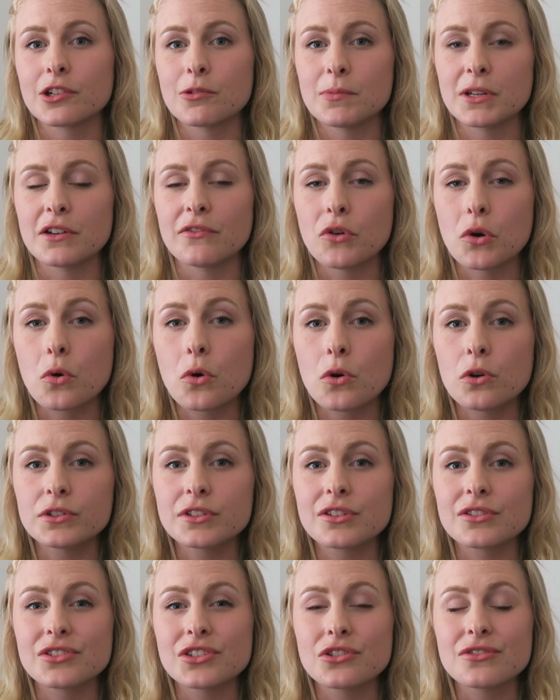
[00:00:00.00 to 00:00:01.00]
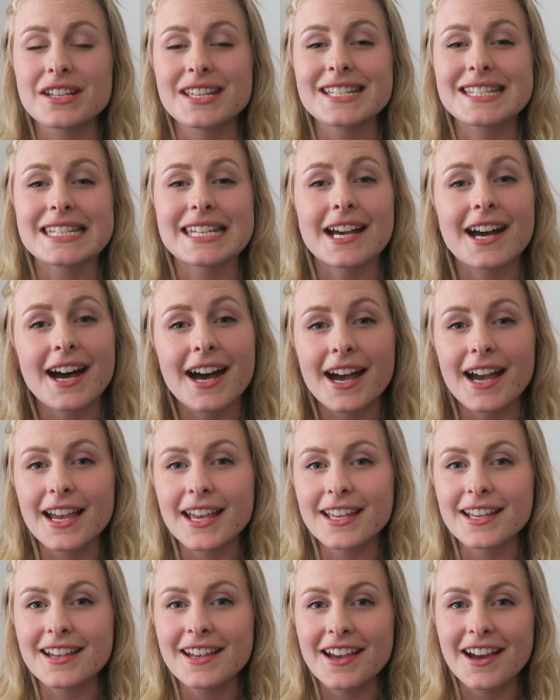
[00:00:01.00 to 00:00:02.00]
little bit of hold, you can
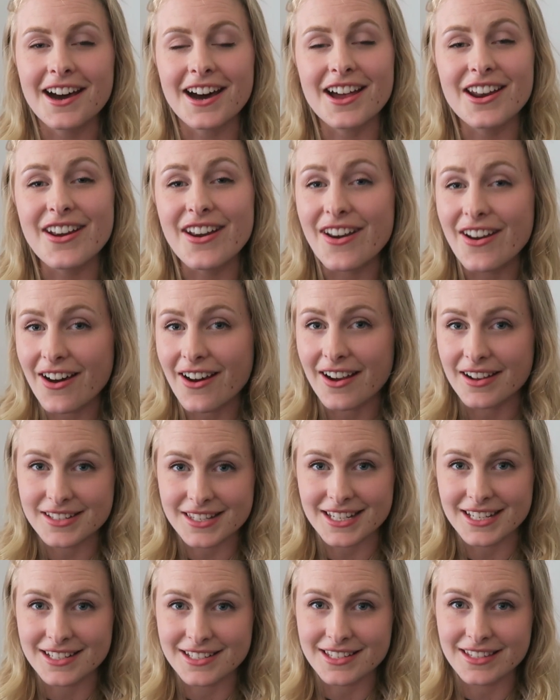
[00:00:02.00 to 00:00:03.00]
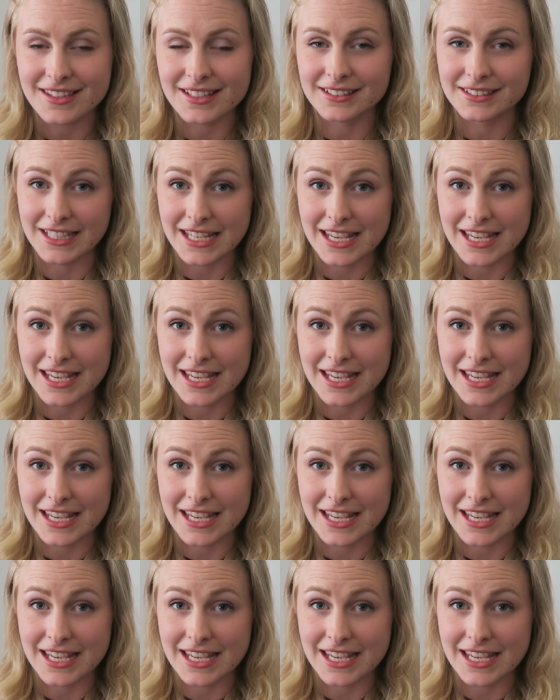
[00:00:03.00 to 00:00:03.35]
tie a knot into the